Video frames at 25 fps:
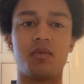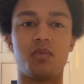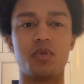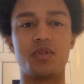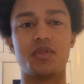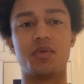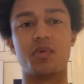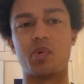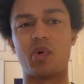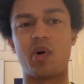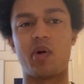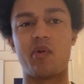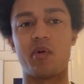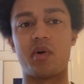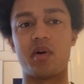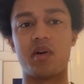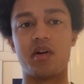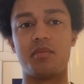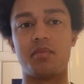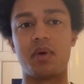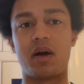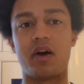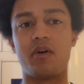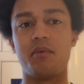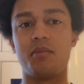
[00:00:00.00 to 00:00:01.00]
which we won't worry
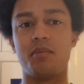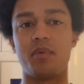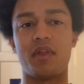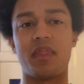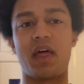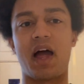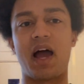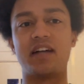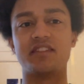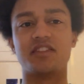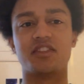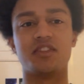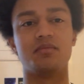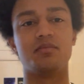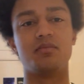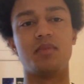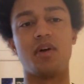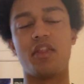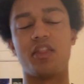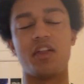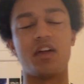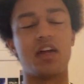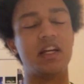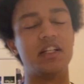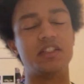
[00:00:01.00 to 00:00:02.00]
about, but that has some
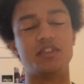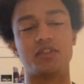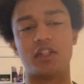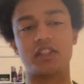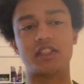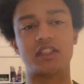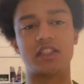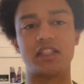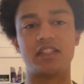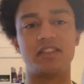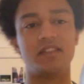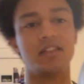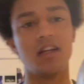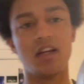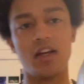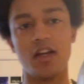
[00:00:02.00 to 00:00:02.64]
other interesting